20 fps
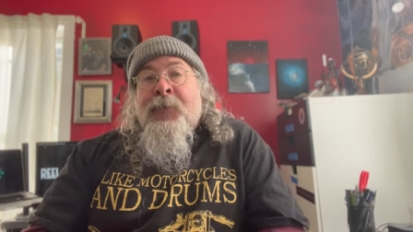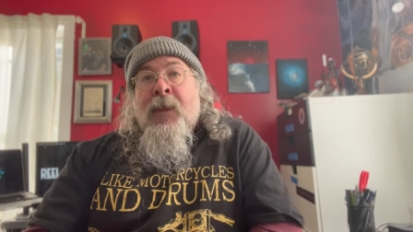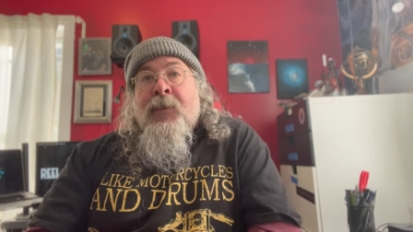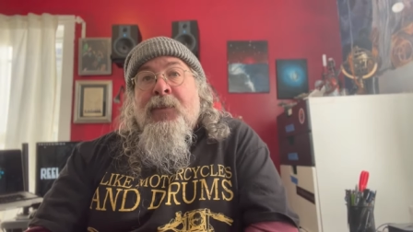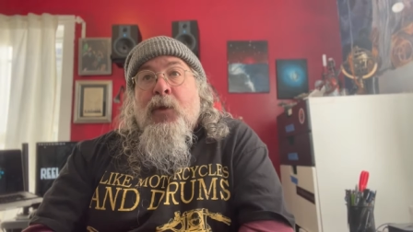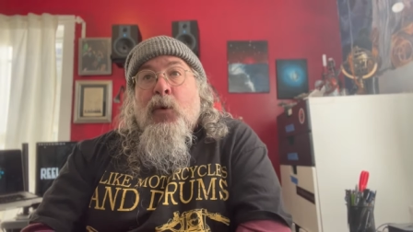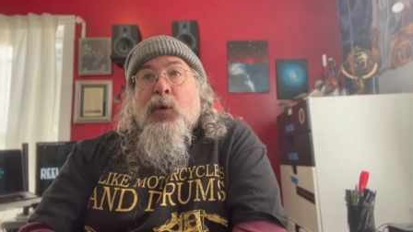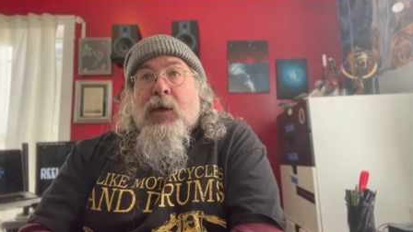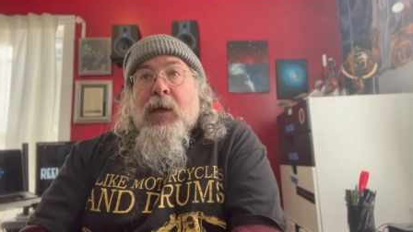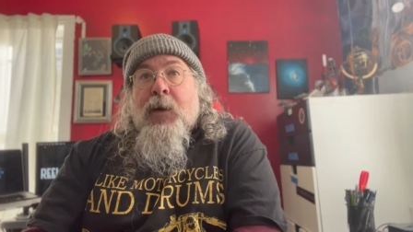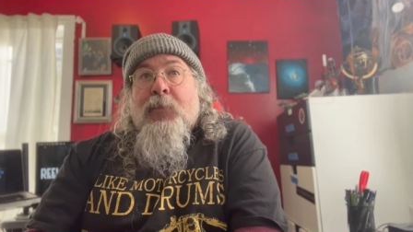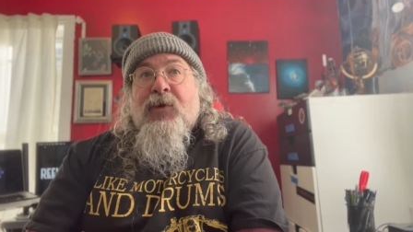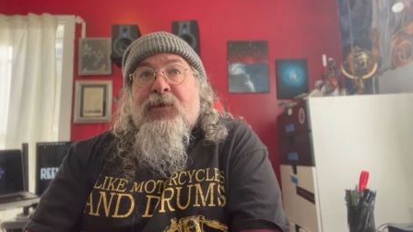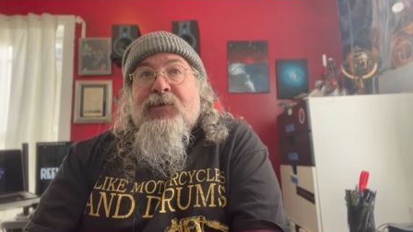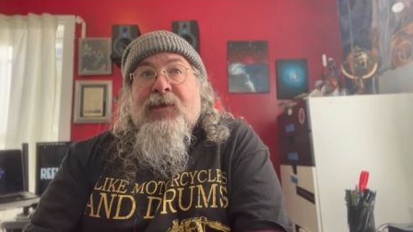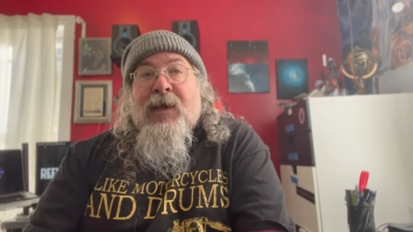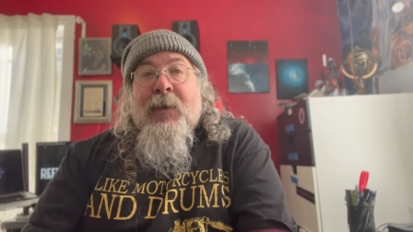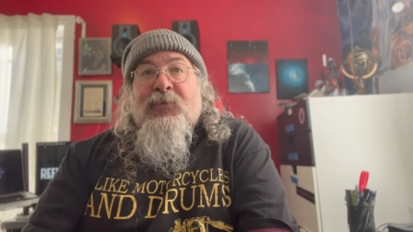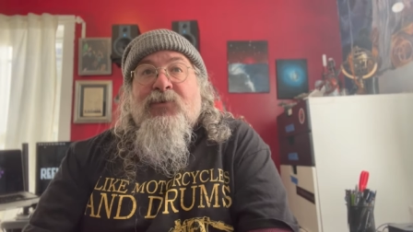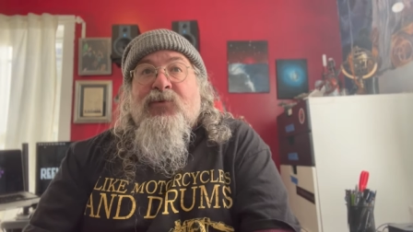there were a couple of
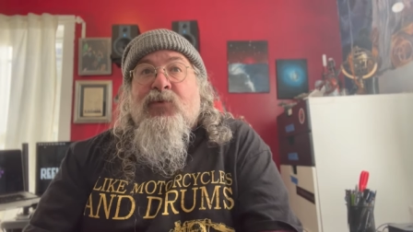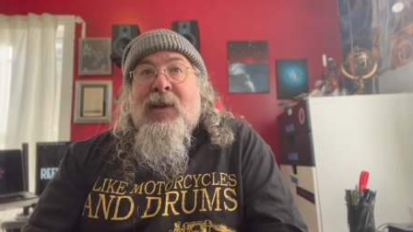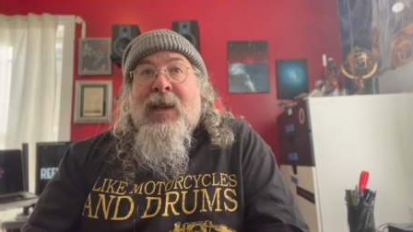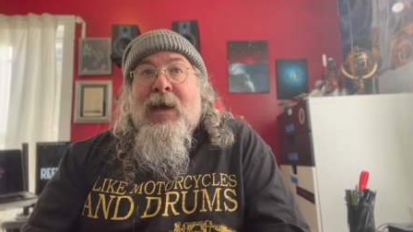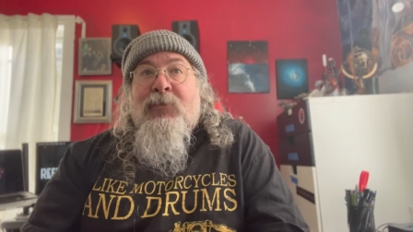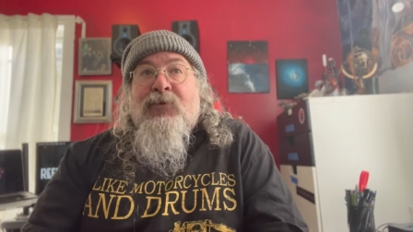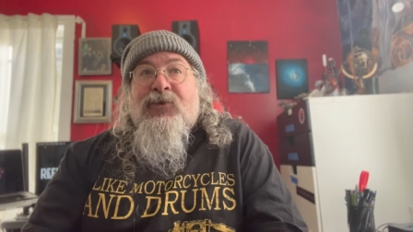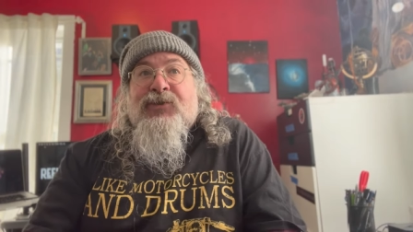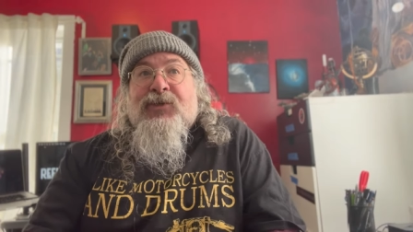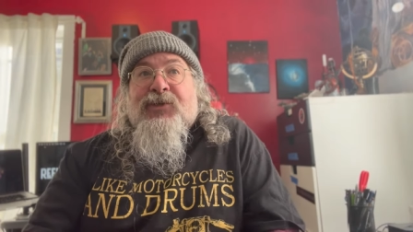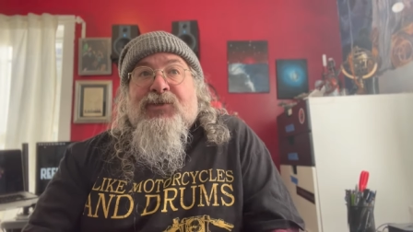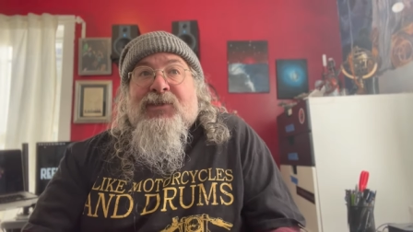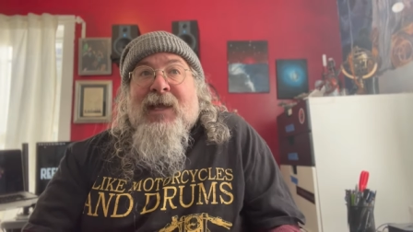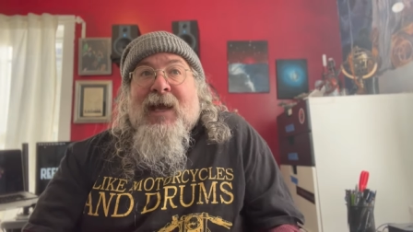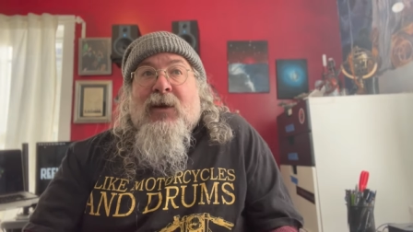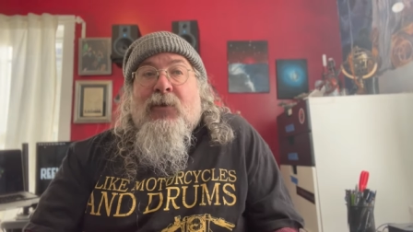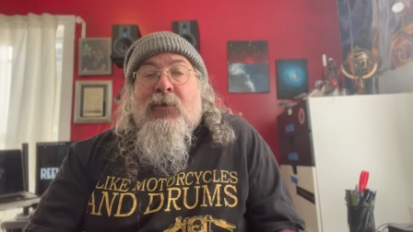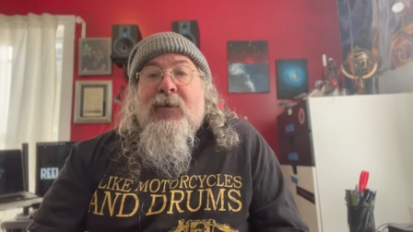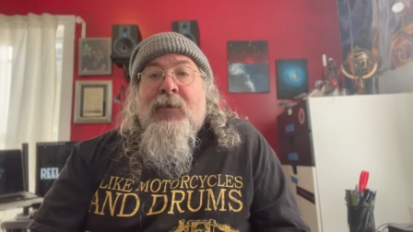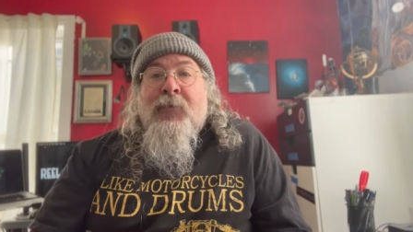times when I was just
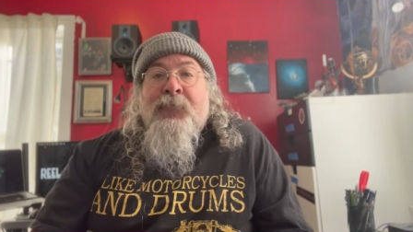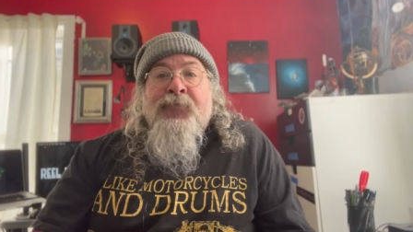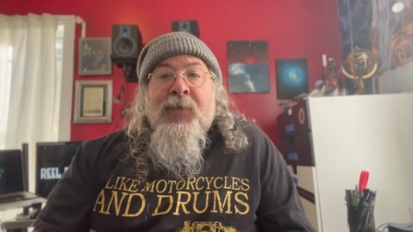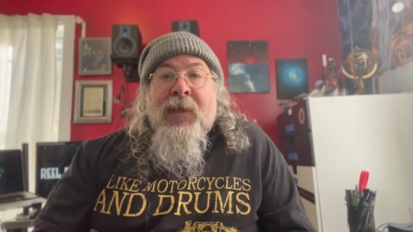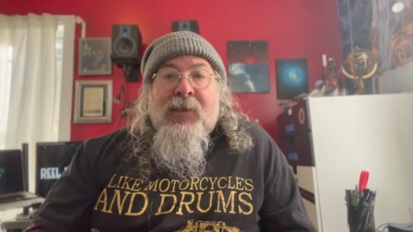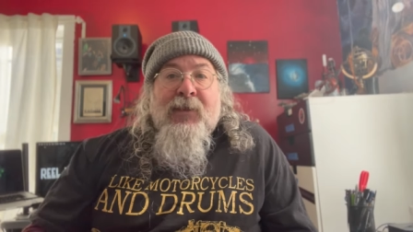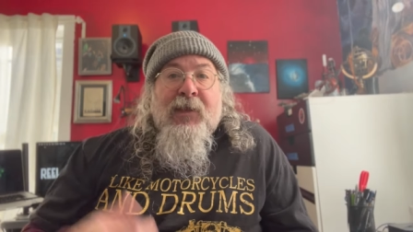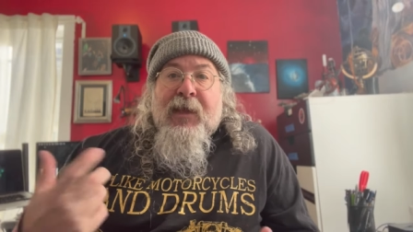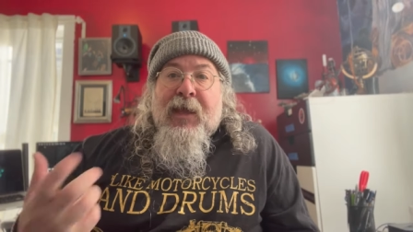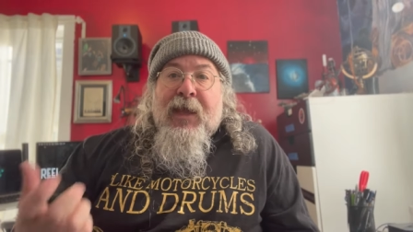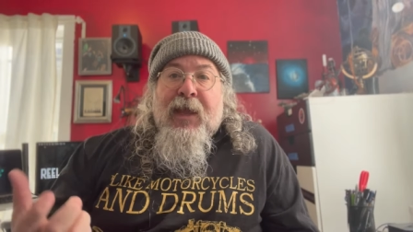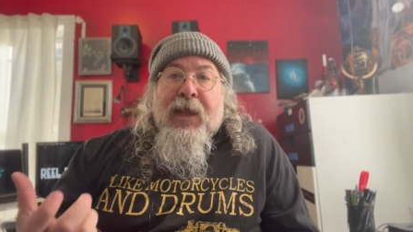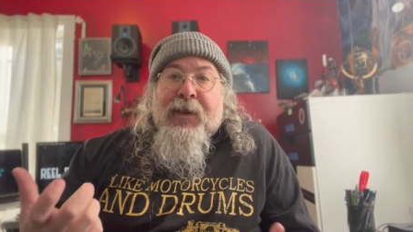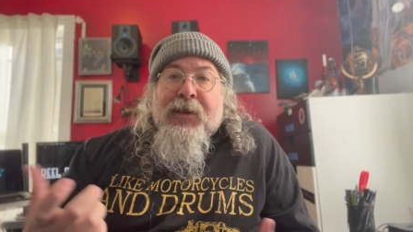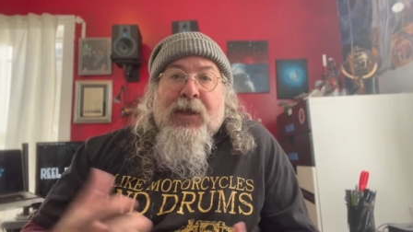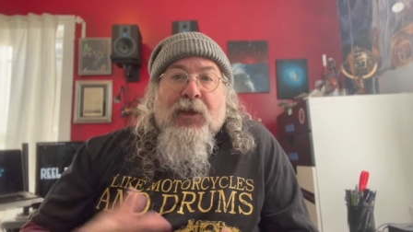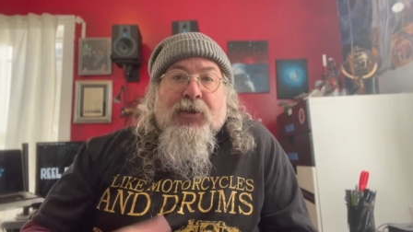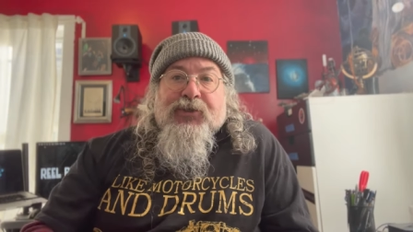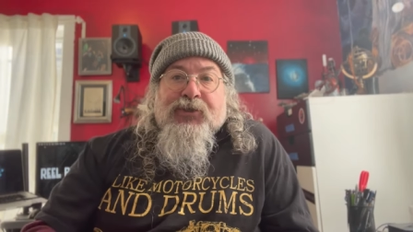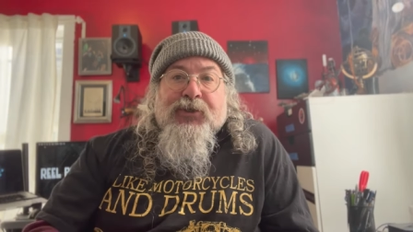out like
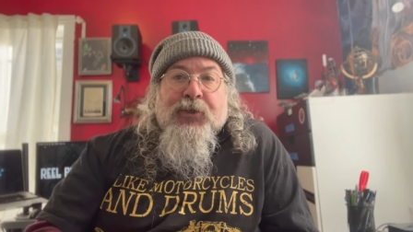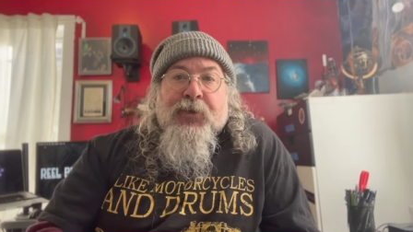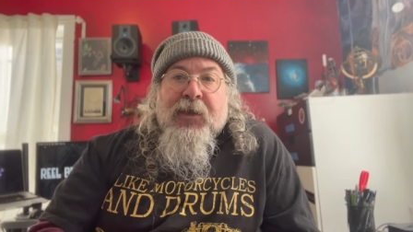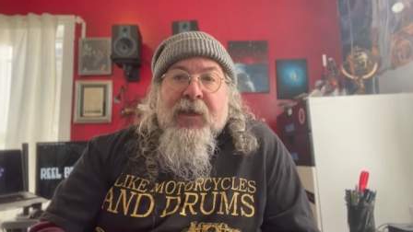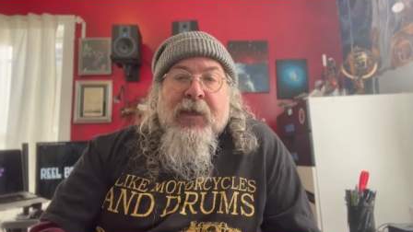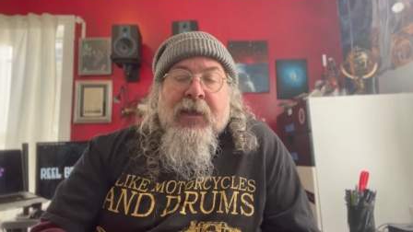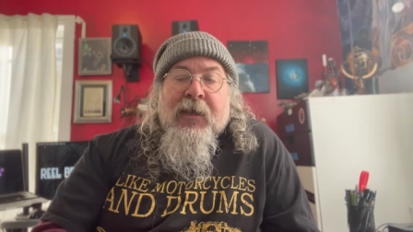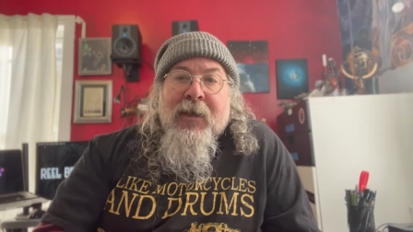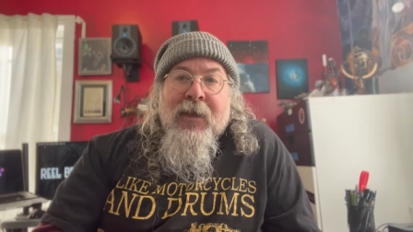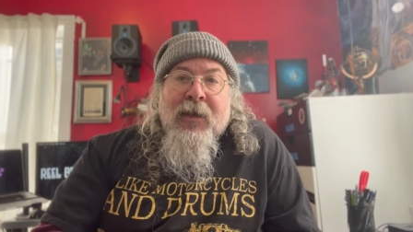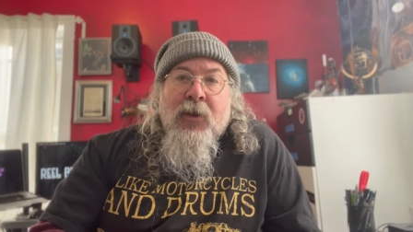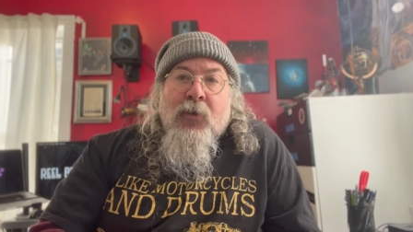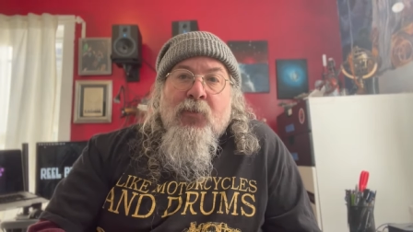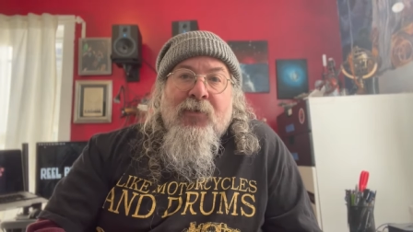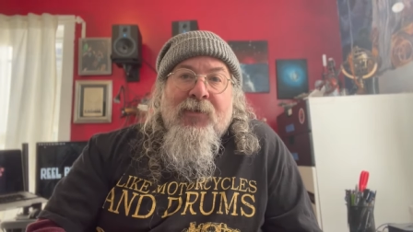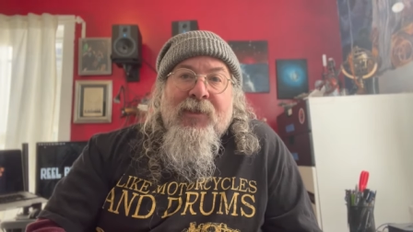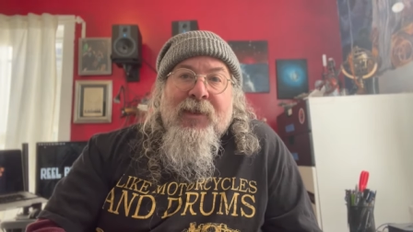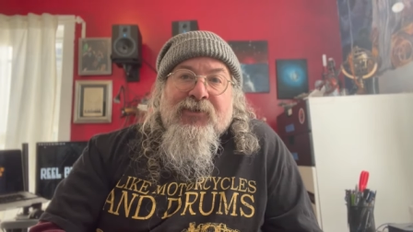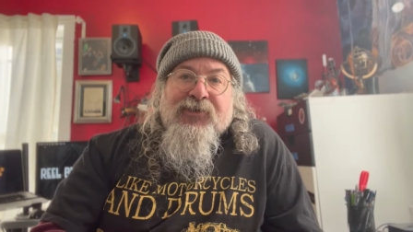handheld shooting with